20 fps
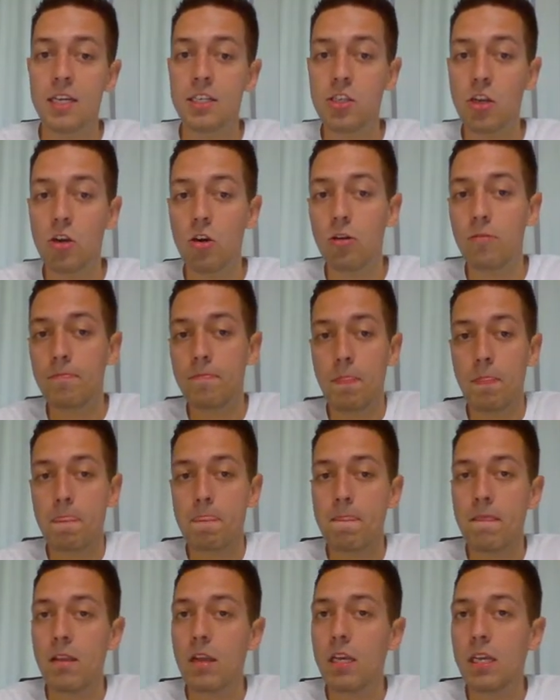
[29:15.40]
So
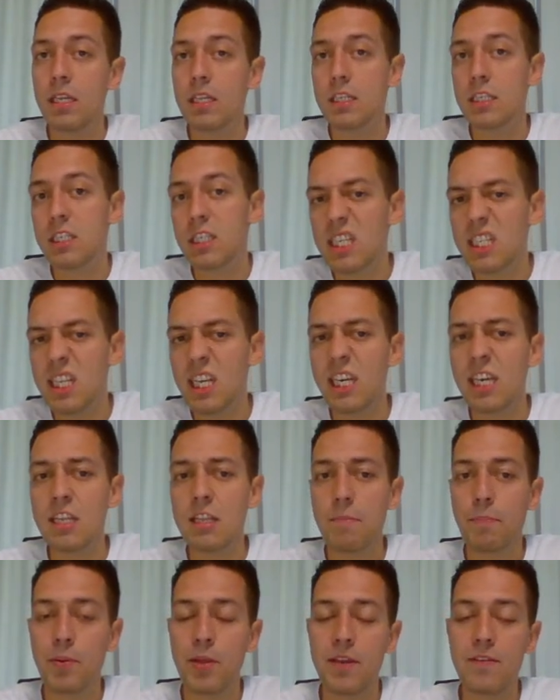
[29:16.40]
just like in
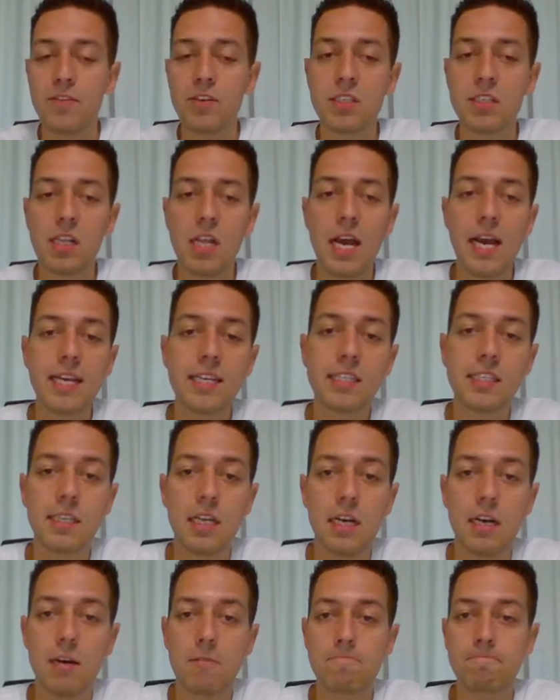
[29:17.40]
the previous lines,
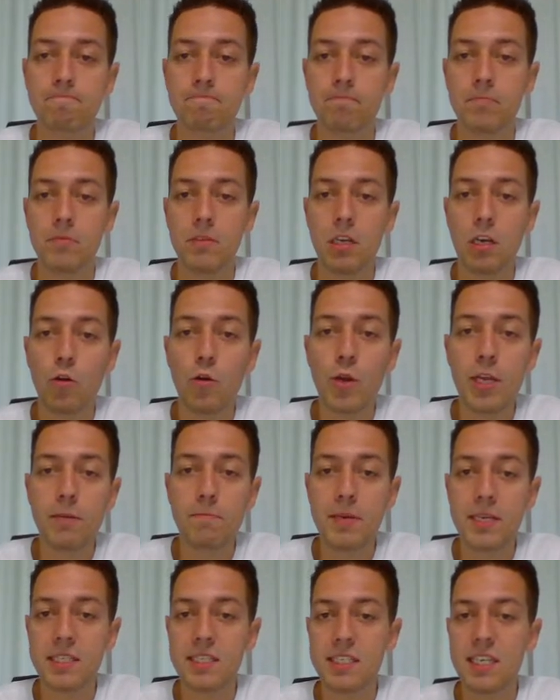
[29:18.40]
um, queen
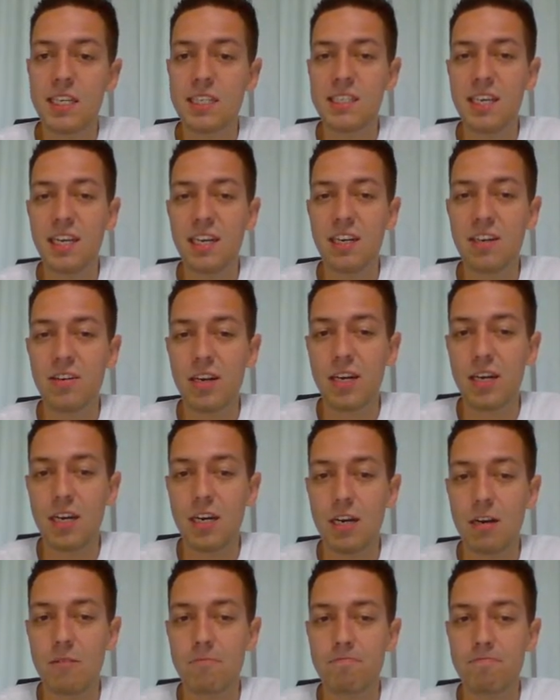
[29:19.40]
b6 here
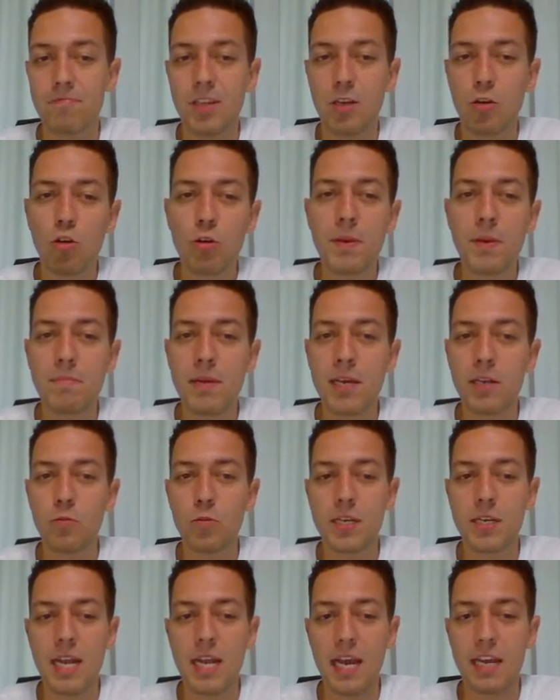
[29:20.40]
um, could be met
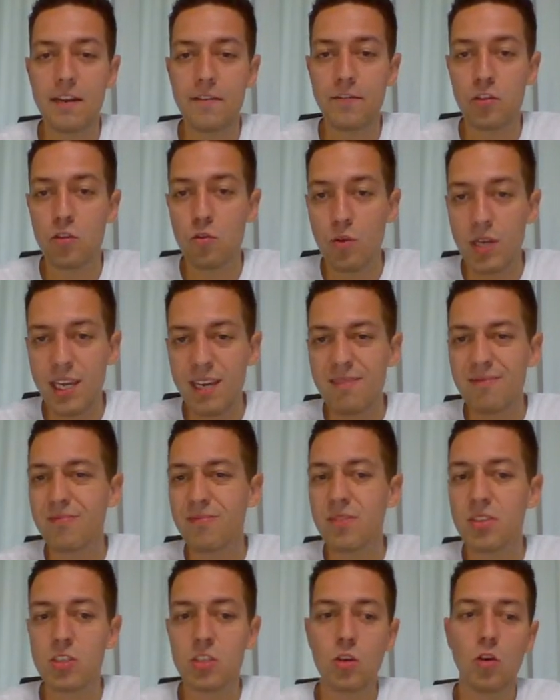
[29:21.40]
with knight f3.
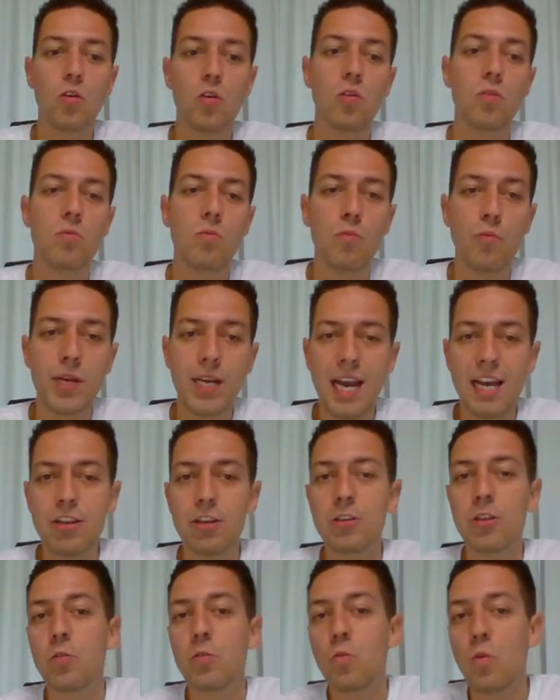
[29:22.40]
So we kind
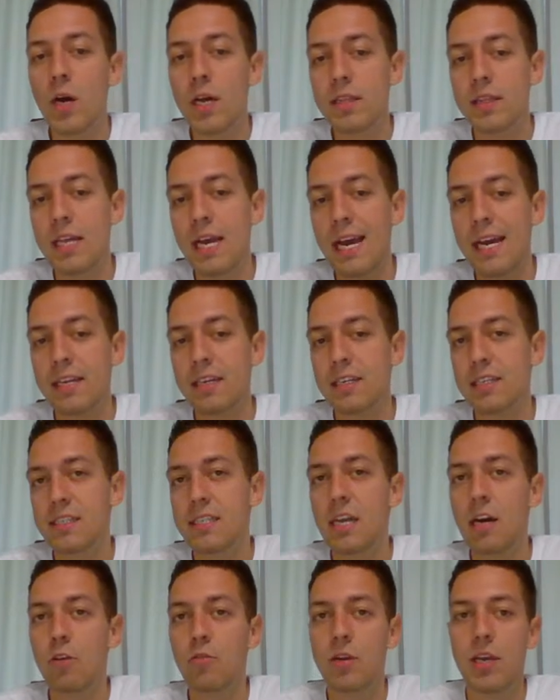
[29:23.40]
of don't want that because
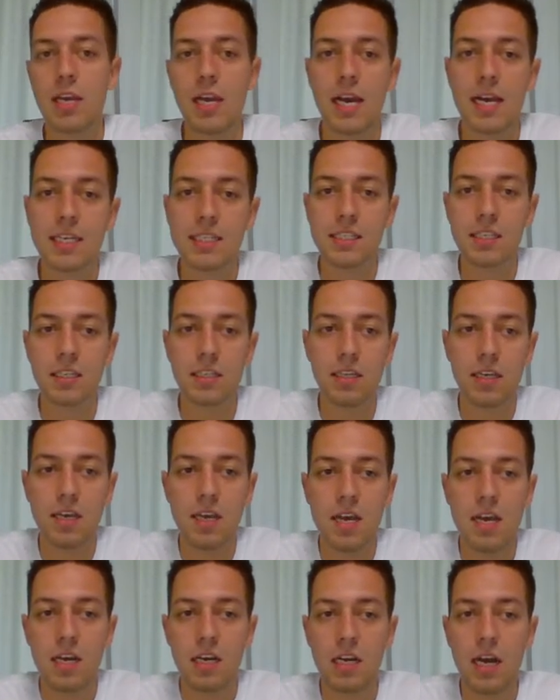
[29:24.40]
now he has it
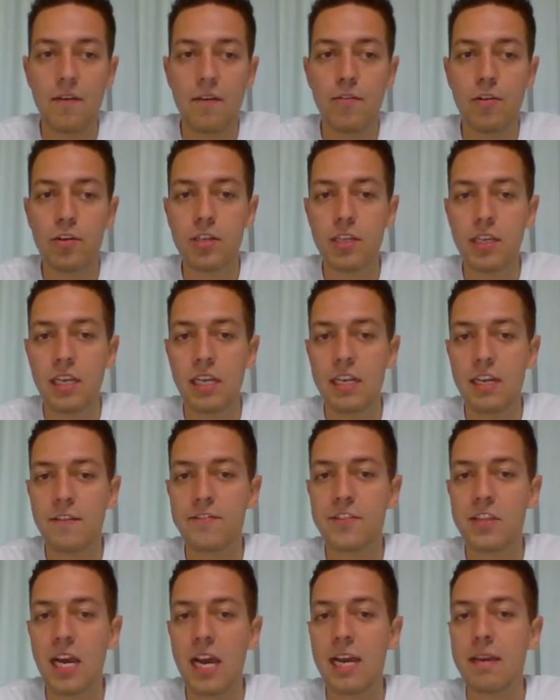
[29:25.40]
covered
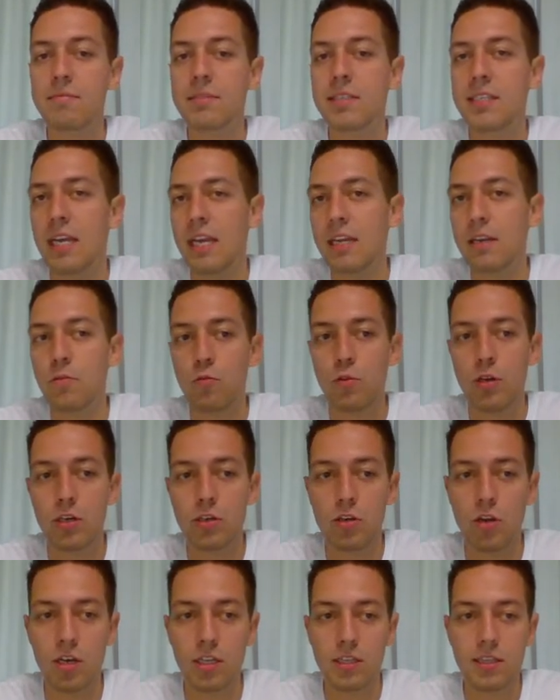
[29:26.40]
enough times and we're
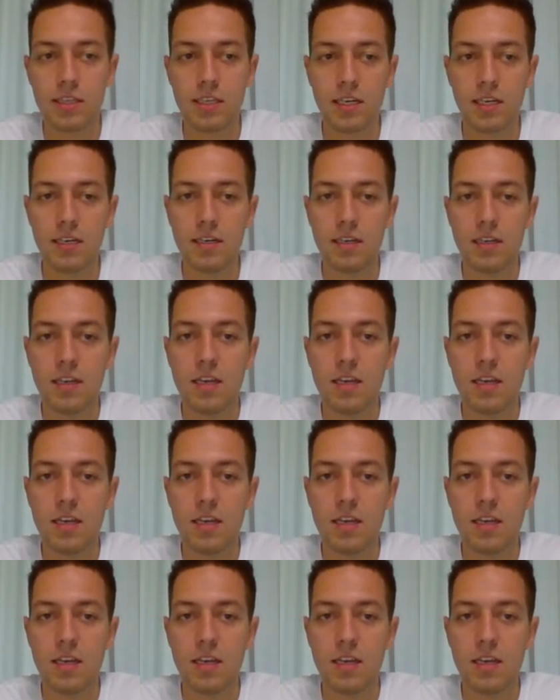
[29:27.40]
not uh,